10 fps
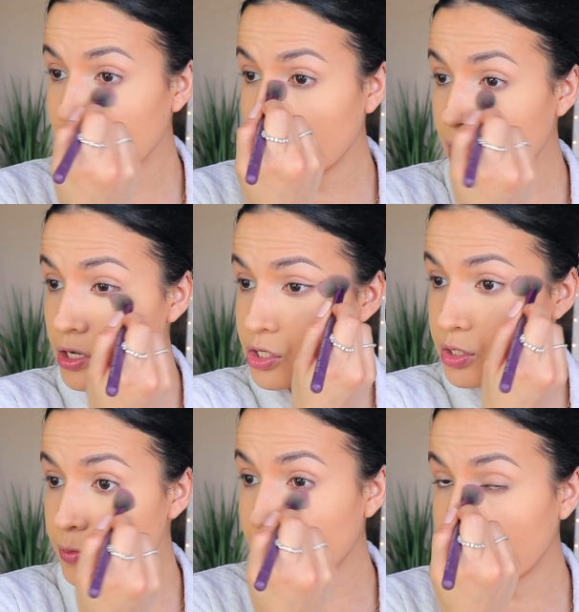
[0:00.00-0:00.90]
and it
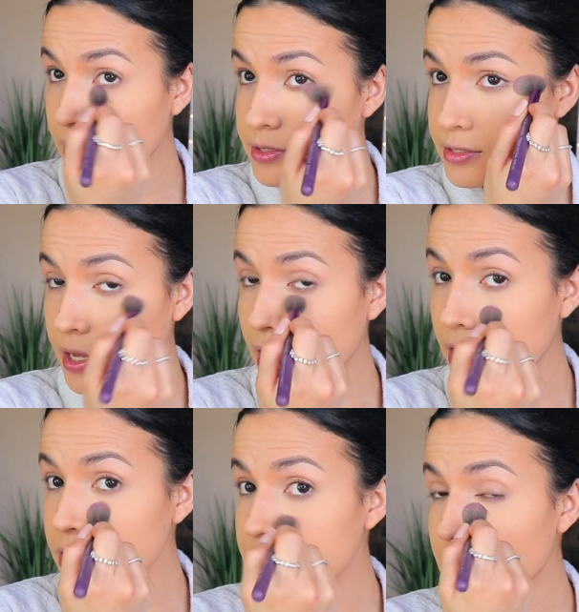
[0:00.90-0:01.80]
just brightens
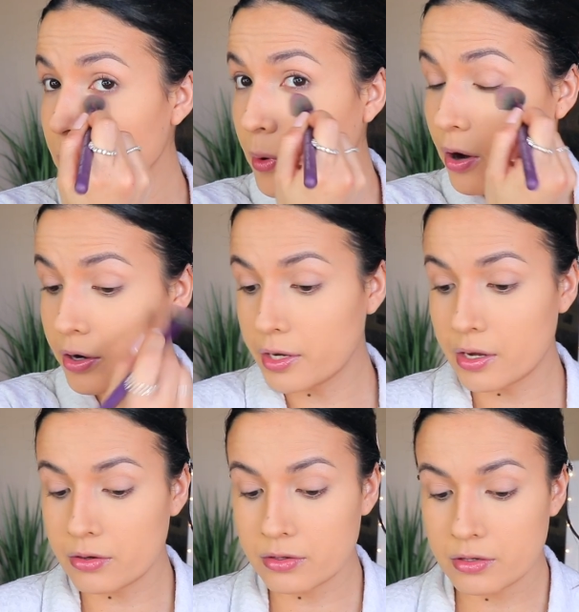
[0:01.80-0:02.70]
that part
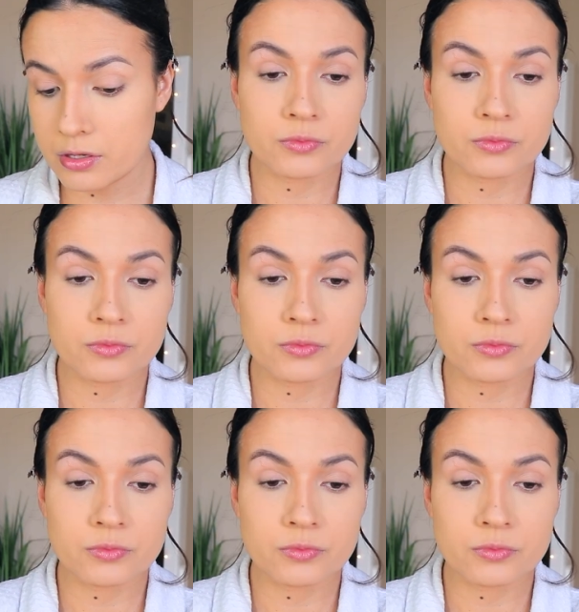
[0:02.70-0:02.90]
out